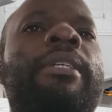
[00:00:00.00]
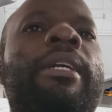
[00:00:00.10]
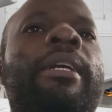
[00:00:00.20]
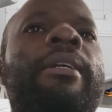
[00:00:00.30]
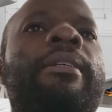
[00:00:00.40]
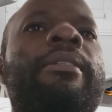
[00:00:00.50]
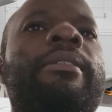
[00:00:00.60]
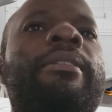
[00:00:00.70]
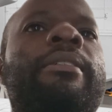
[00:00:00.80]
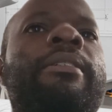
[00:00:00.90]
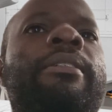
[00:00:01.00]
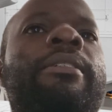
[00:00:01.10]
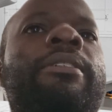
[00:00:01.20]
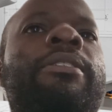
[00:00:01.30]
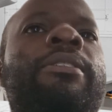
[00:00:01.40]
Yeah,
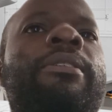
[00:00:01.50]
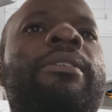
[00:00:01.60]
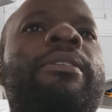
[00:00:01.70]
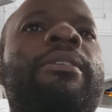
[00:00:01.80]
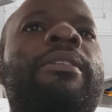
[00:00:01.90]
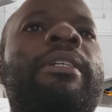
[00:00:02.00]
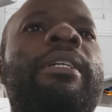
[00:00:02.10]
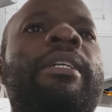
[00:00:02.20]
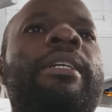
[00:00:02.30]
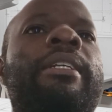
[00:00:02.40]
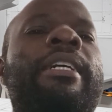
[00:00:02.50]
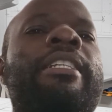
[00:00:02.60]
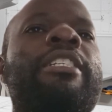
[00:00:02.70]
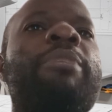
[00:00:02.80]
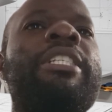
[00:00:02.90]
so
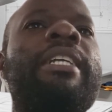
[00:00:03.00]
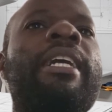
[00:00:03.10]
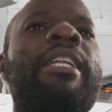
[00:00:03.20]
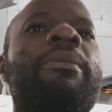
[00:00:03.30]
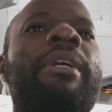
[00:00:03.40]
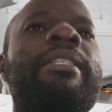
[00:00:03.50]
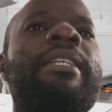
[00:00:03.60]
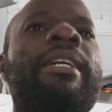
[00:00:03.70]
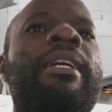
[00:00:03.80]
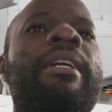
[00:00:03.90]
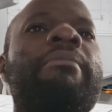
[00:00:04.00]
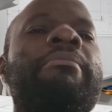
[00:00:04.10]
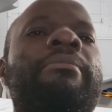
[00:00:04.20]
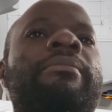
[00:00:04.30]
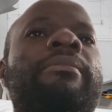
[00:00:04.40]
that is basically what
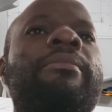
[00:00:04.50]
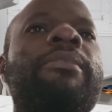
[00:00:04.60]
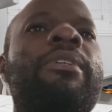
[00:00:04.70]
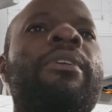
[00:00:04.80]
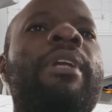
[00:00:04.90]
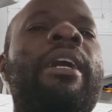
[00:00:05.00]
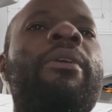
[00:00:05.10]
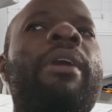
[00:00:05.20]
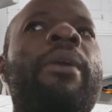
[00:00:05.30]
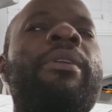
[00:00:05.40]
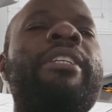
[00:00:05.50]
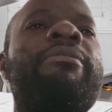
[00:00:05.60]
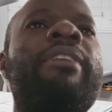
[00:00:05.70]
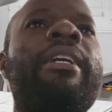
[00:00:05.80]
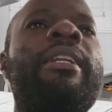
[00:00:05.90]
or how I will
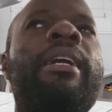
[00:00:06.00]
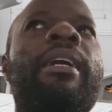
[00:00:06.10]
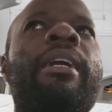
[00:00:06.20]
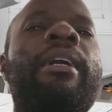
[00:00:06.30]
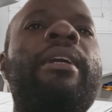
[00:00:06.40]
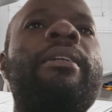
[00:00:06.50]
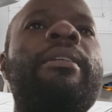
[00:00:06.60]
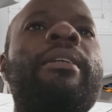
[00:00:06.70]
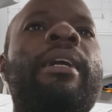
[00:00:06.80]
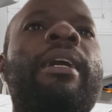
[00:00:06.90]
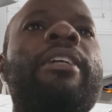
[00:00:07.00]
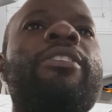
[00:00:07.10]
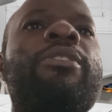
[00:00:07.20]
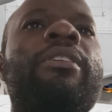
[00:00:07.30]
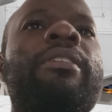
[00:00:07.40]
define a
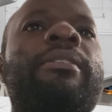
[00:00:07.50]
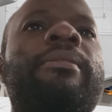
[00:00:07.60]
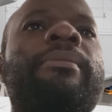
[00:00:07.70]
caisson.